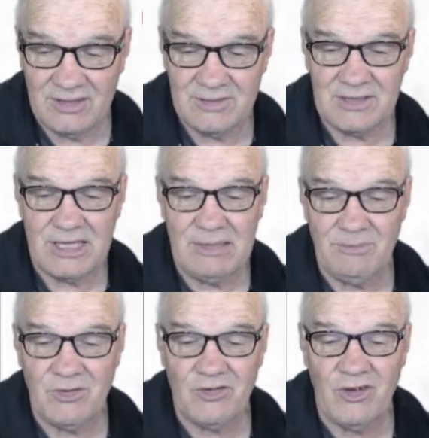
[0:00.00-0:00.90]

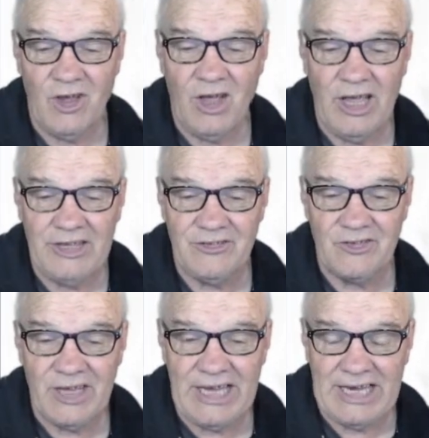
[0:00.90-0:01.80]
Keep the
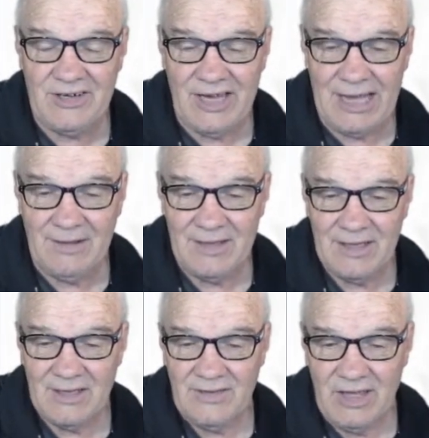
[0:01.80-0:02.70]
signs. And yeah,
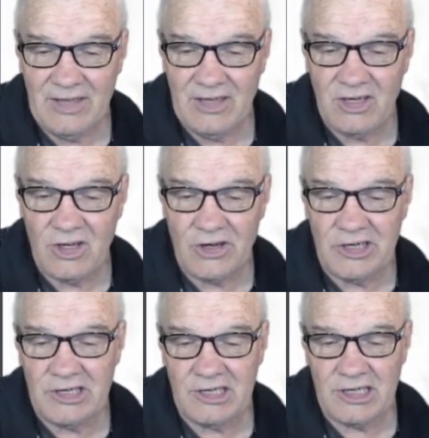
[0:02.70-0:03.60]
then you got a
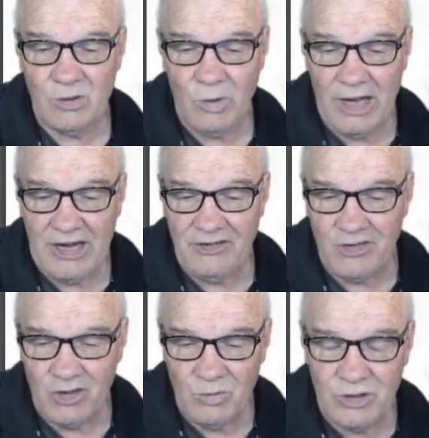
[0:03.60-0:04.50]
little
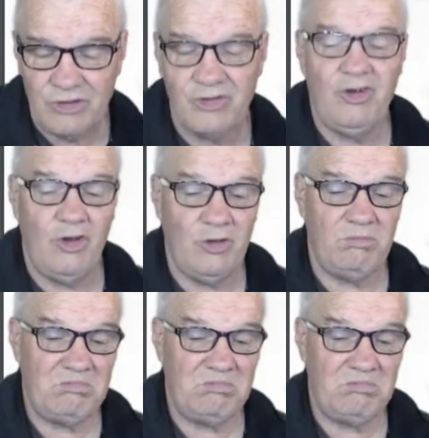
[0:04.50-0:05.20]
equation which you